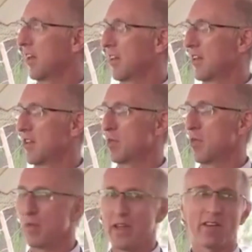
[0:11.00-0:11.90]
this
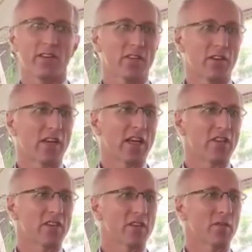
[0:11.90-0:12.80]
momentous
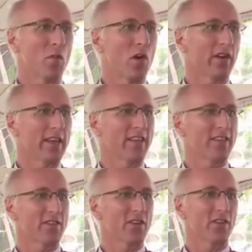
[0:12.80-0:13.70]
occasion marking the
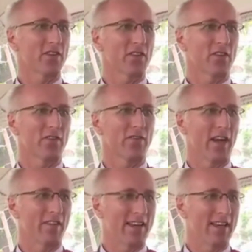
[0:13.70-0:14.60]
start of
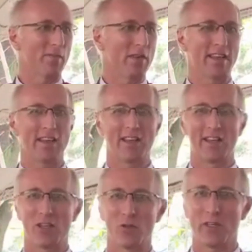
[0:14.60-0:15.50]
our academic year
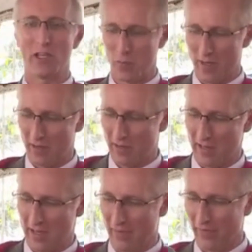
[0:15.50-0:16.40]
in
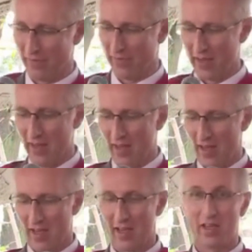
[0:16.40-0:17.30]
2023.
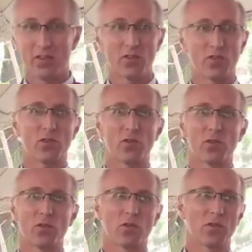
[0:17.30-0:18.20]

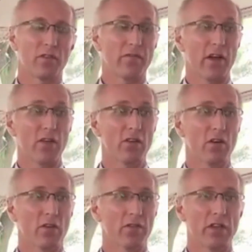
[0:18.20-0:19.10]
To the founder
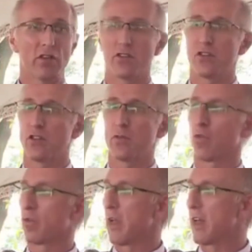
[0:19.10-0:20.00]
of the Institute,
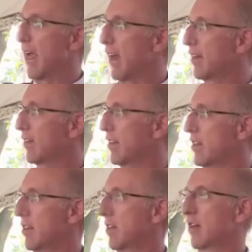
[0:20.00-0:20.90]
Prof Benny
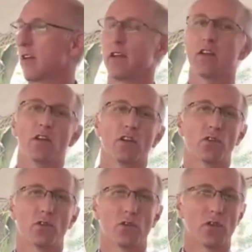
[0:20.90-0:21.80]
Anderson,
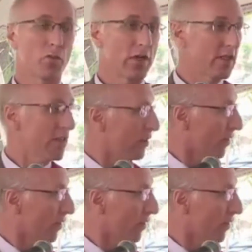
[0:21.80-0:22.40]
to the President of